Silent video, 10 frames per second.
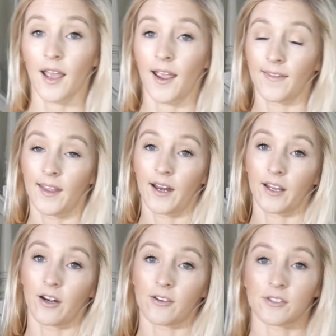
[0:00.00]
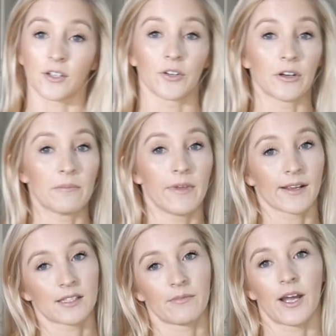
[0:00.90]
And then I can also
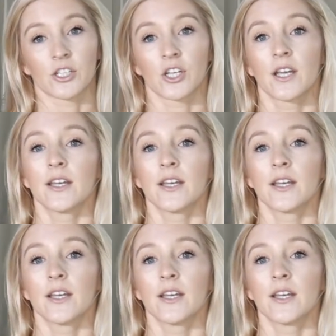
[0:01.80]
mix and match